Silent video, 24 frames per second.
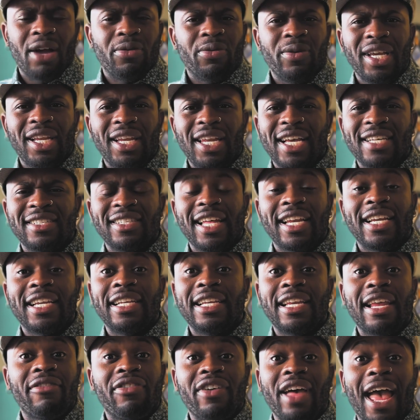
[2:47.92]
I realized that it
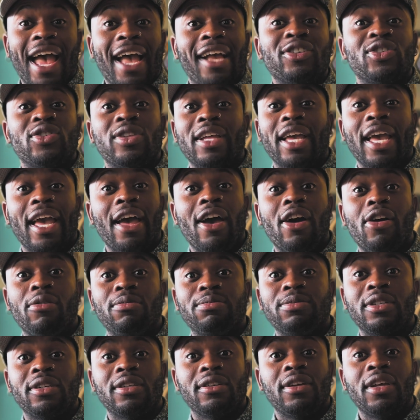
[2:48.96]
never actually
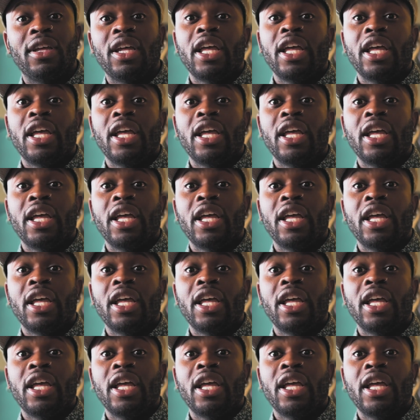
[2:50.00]
helped.